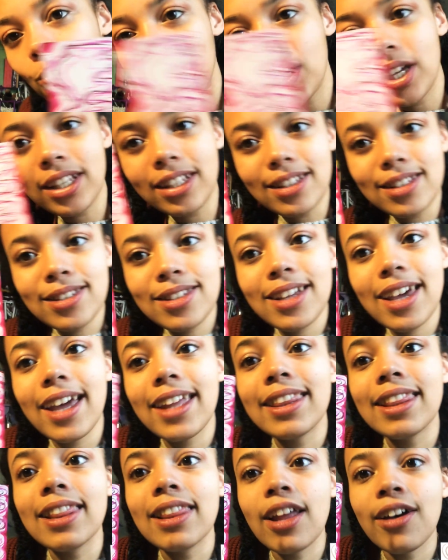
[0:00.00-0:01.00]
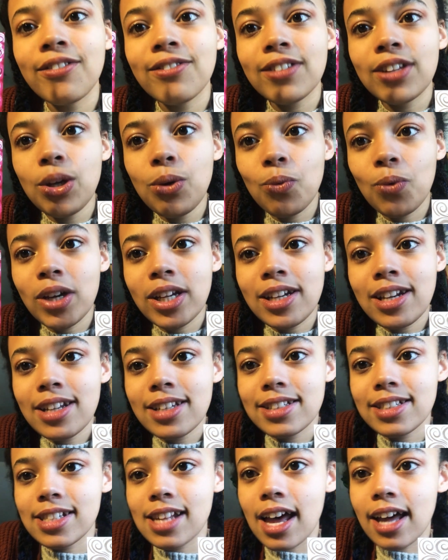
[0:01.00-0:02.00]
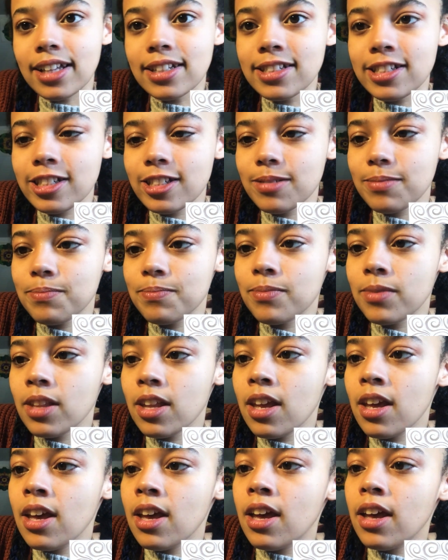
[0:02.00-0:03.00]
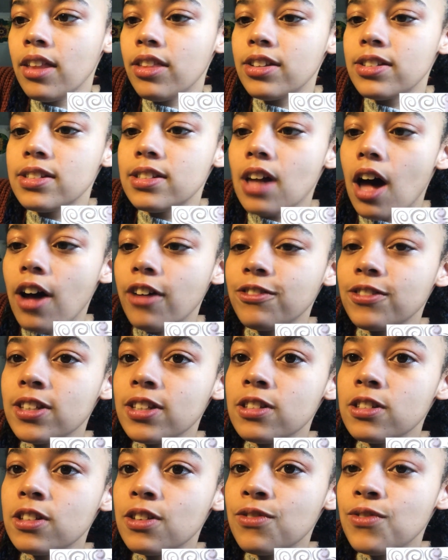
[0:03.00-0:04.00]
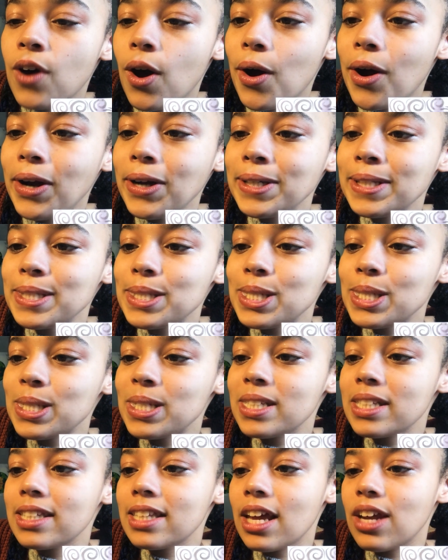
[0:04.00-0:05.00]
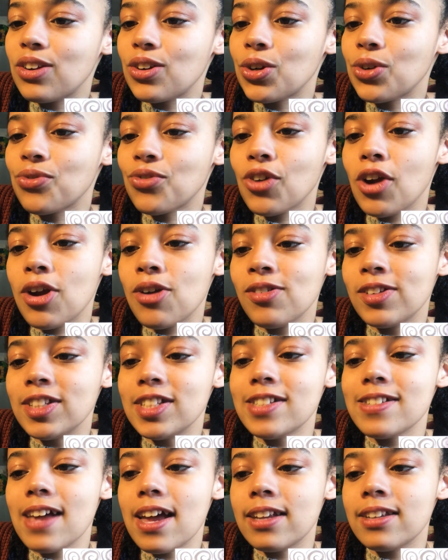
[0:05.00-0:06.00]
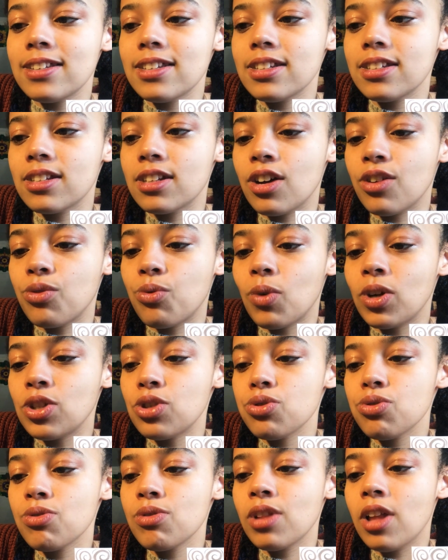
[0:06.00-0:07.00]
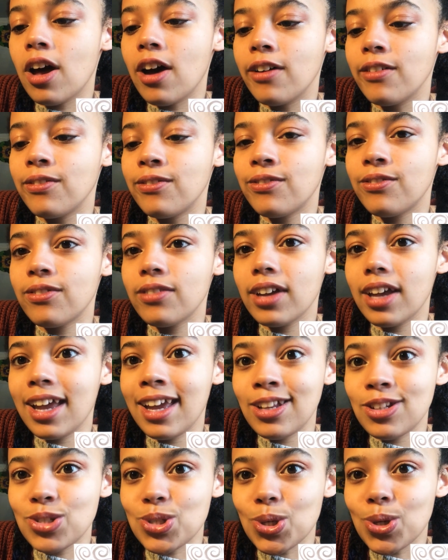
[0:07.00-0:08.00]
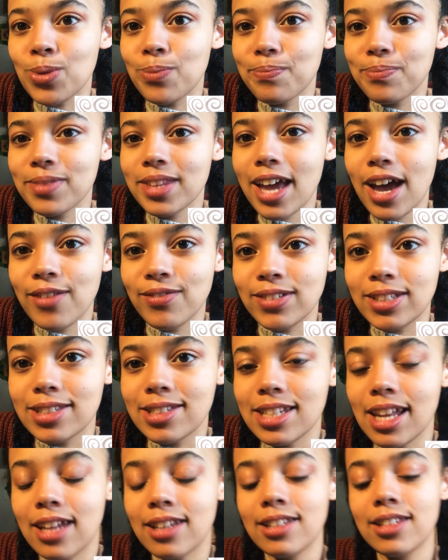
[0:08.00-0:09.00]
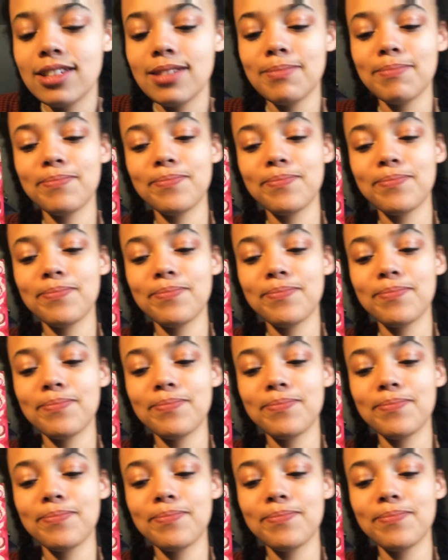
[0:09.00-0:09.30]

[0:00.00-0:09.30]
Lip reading: Wind. And Lovely Wind says, the softest of hearts, tender fragrant scent of one true love, angel, heaven sent.